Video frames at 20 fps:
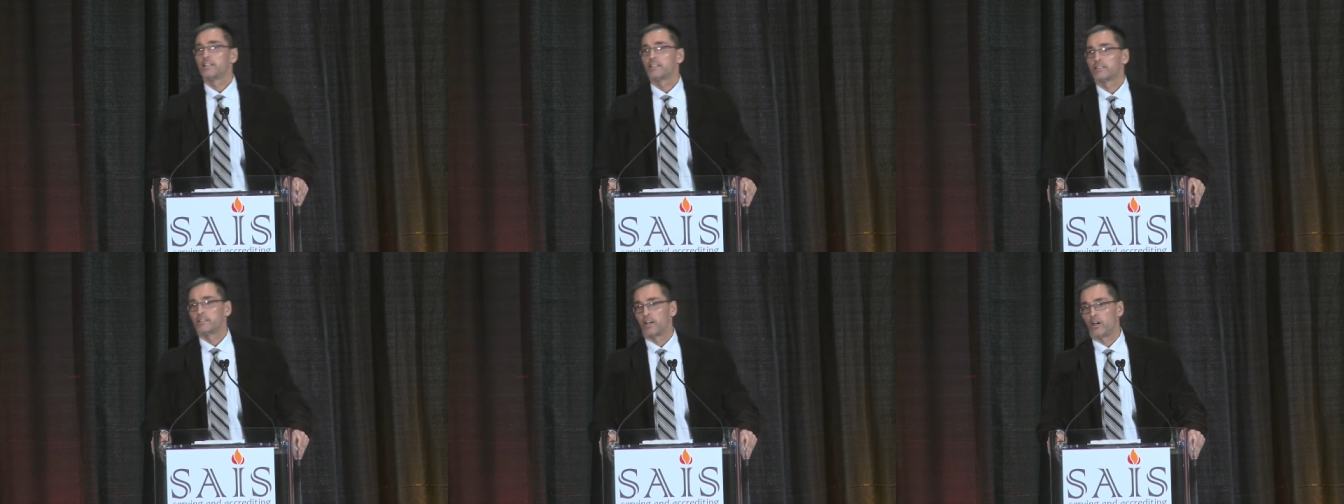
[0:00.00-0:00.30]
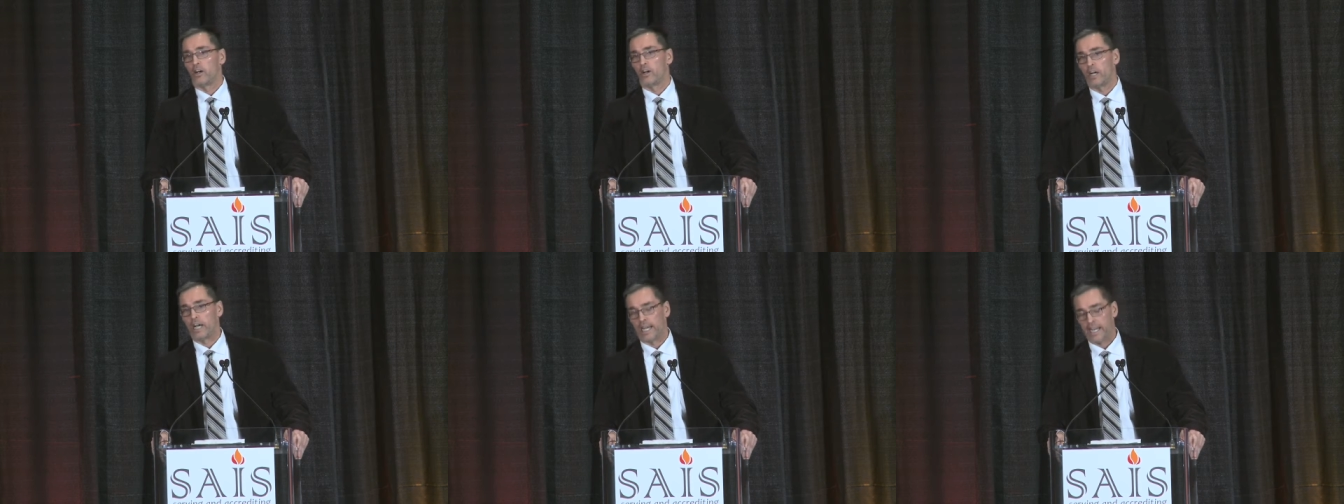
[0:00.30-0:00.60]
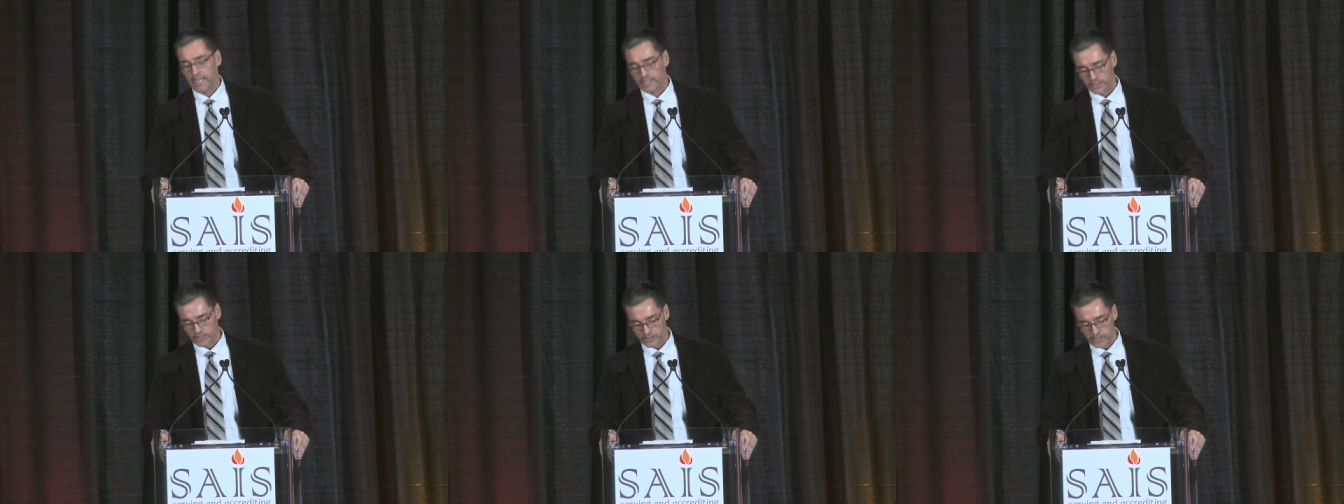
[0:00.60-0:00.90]
So
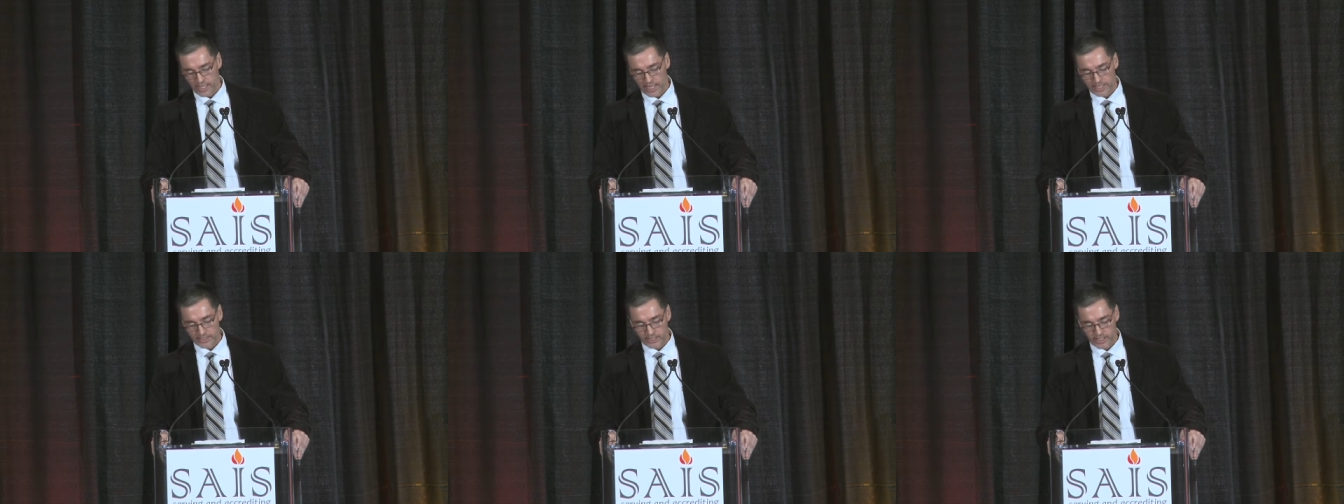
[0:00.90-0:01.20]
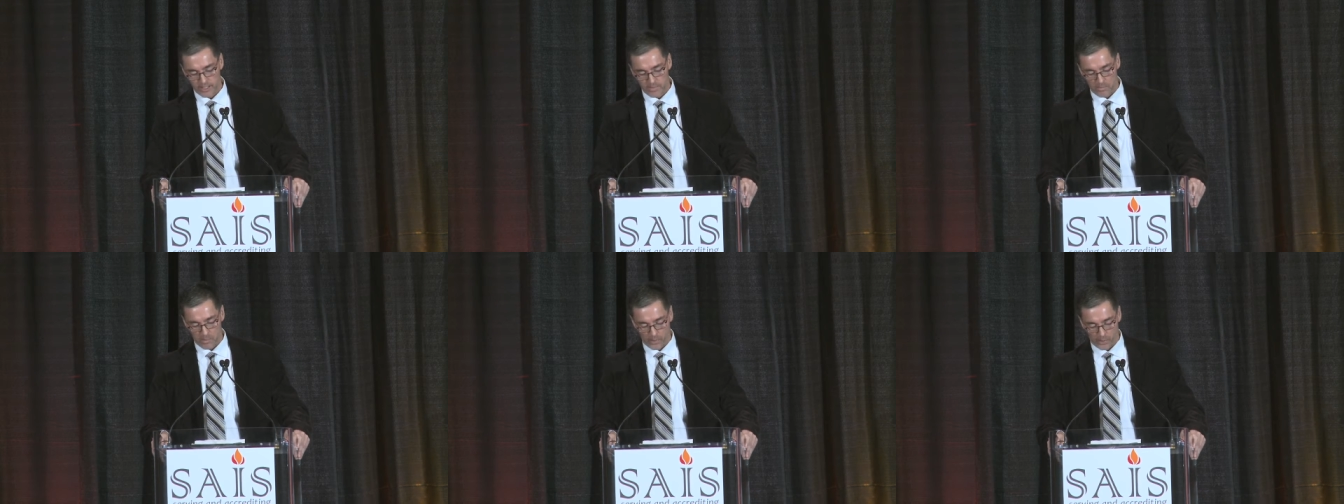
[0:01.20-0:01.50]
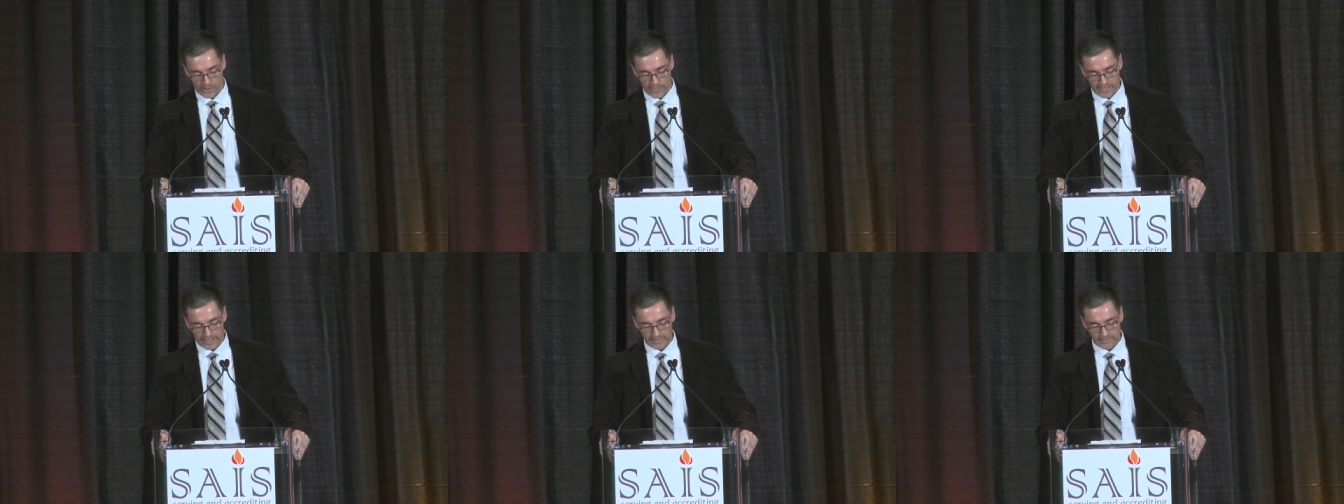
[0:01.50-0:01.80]
I exercise in the
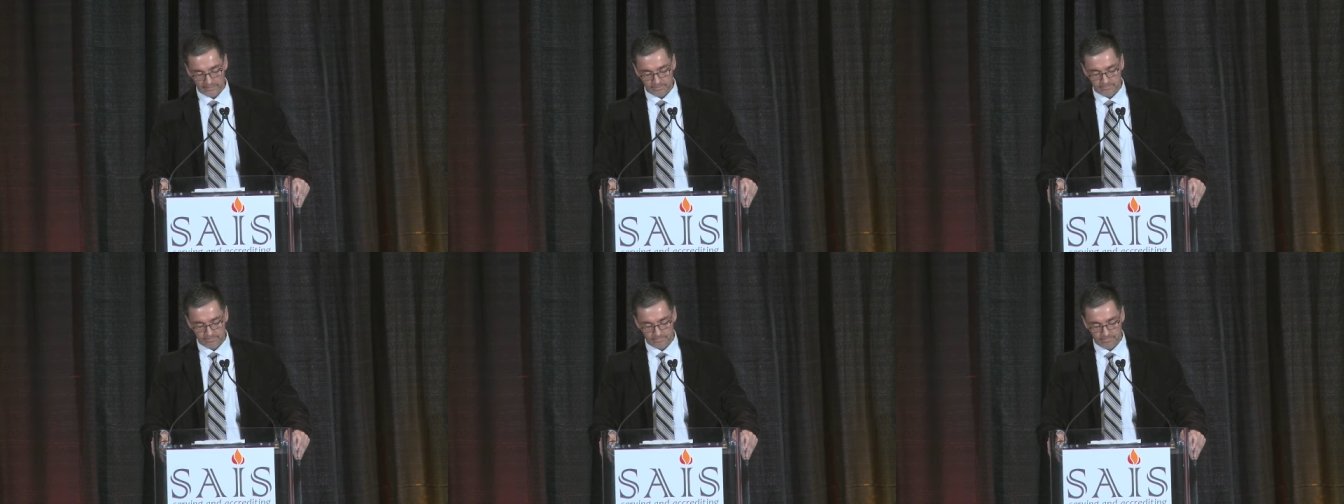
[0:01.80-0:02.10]
morning,